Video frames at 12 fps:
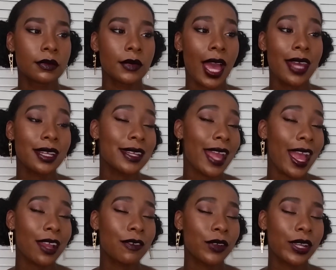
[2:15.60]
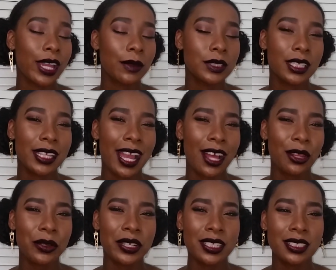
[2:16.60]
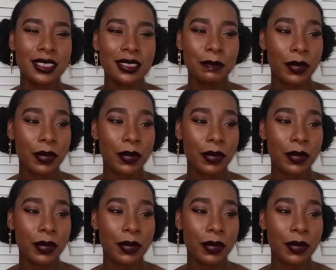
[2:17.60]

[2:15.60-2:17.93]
I had a knack for counting calories,